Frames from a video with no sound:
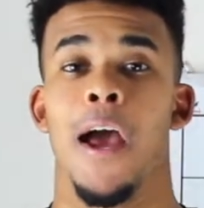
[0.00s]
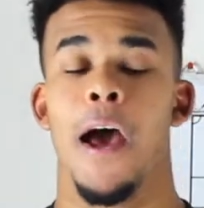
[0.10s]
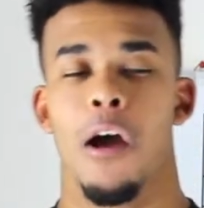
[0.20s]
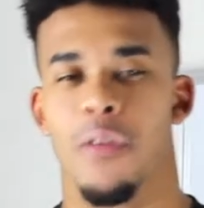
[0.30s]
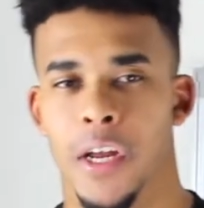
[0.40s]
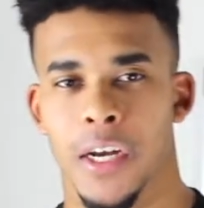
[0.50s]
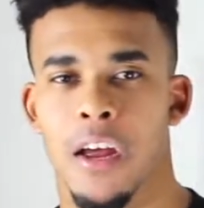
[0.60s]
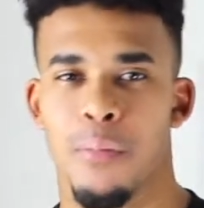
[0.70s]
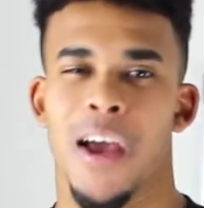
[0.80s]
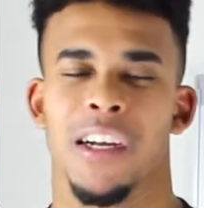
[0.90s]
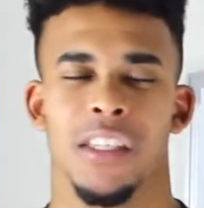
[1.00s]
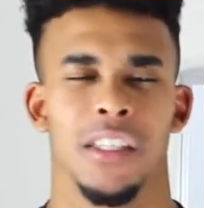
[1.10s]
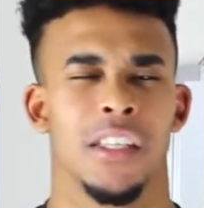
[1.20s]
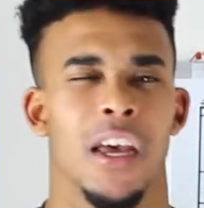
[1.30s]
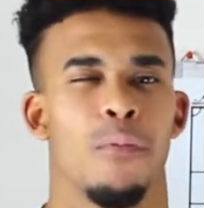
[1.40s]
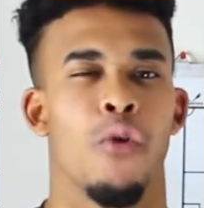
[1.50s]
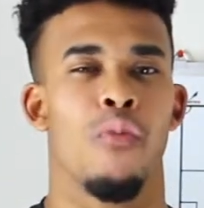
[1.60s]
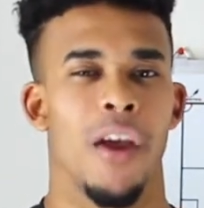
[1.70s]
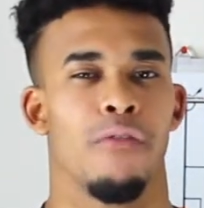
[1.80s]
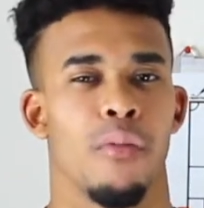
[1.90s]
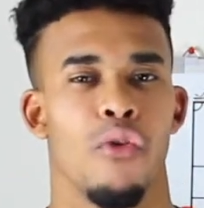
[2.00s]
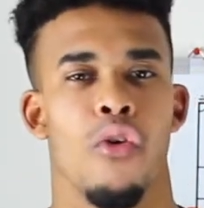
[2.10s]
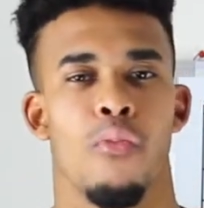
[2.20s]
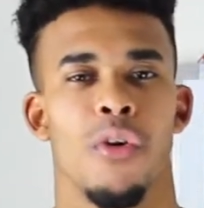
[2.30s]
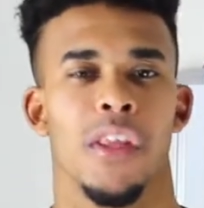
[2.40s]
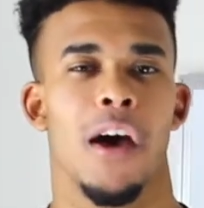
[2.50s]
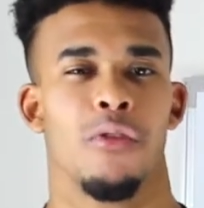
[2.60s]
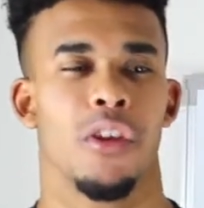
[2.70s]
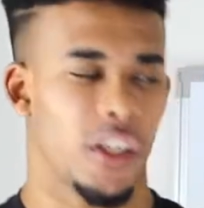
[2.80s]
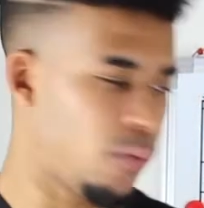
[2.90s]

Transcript: How are they going to get back into this game away from home without their